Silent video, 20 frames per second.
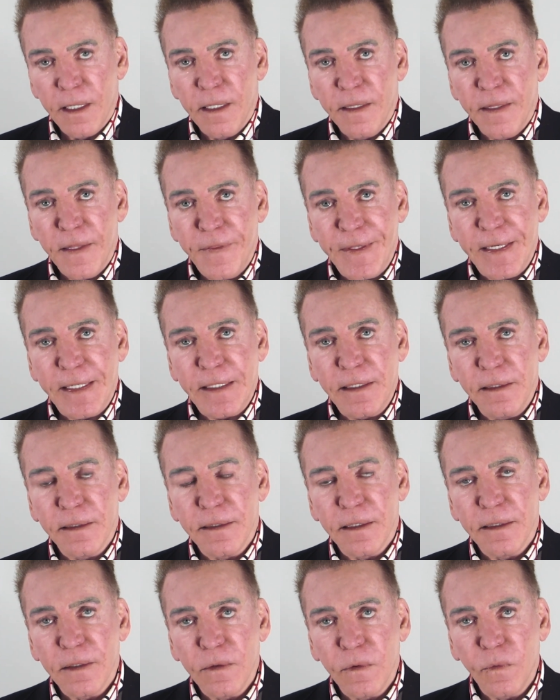The thing
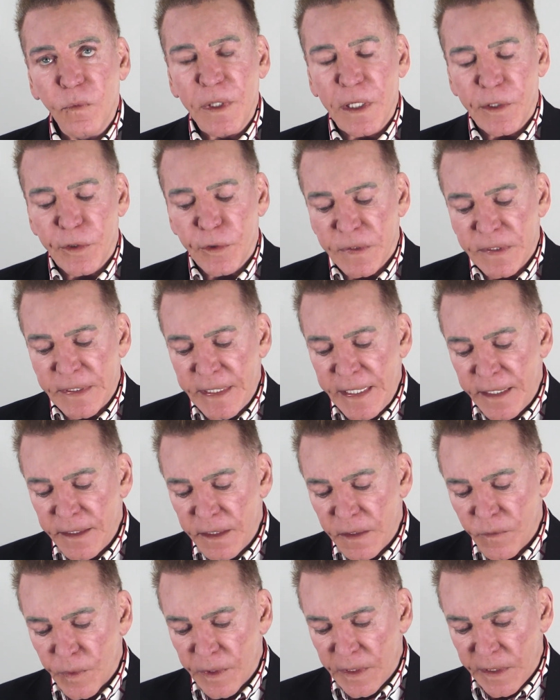we understand
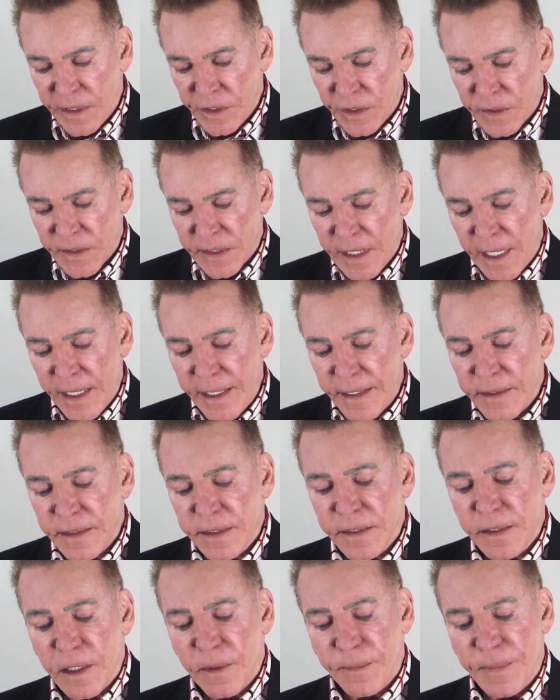in religious
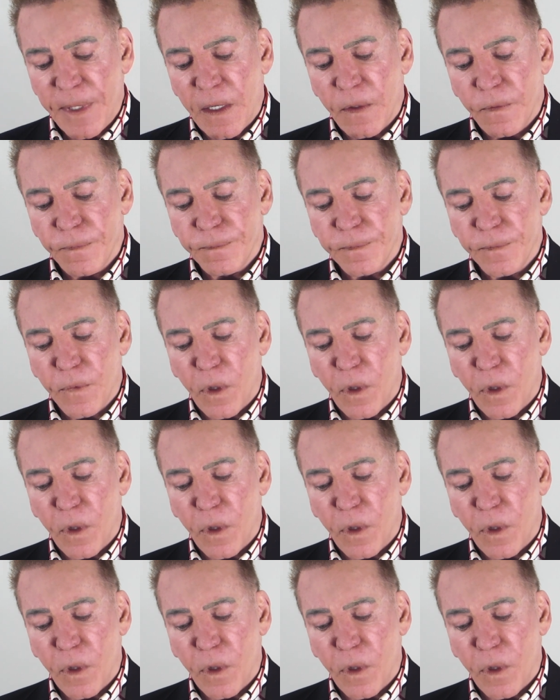science about